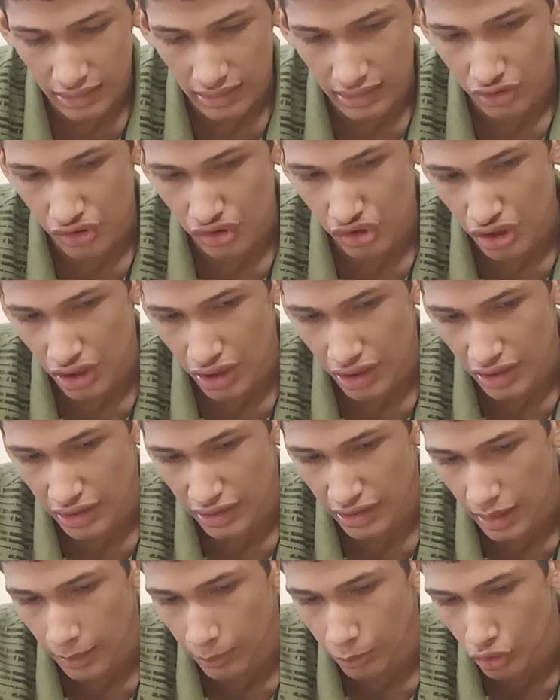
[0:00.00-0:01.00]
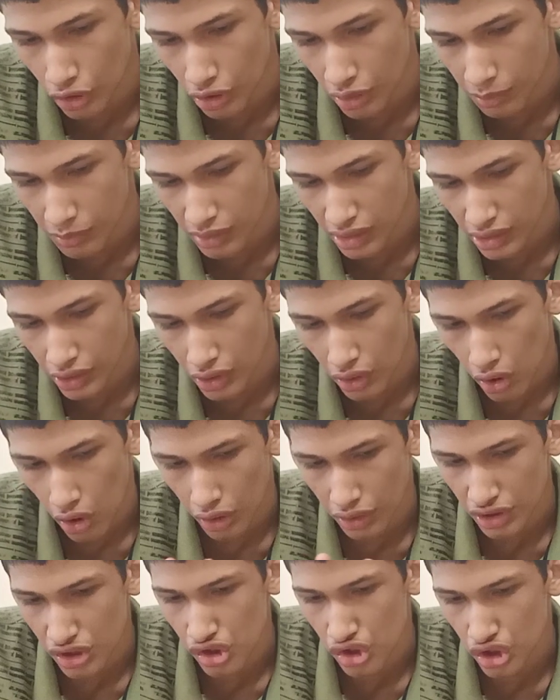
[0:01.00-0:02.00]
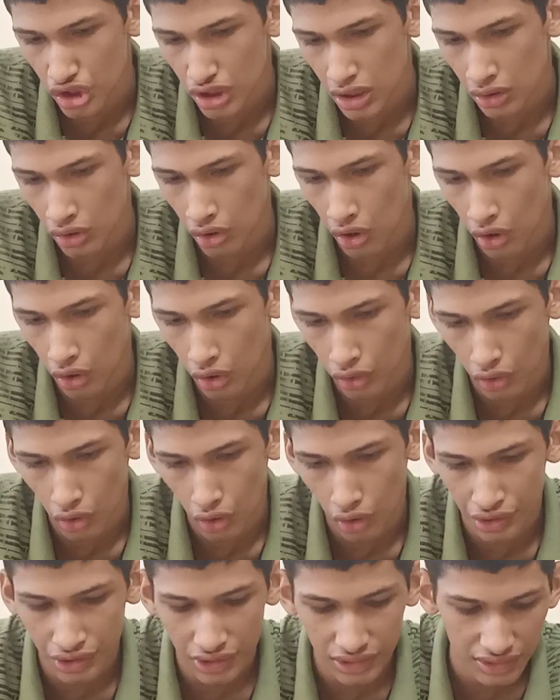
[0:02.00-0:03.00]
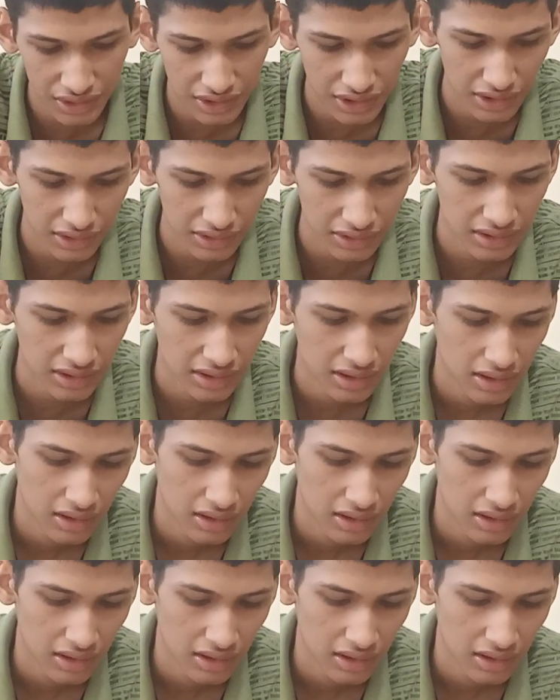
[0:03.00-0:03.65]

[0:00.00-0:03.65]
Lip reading: is shading abnormally on his shell or on his skin.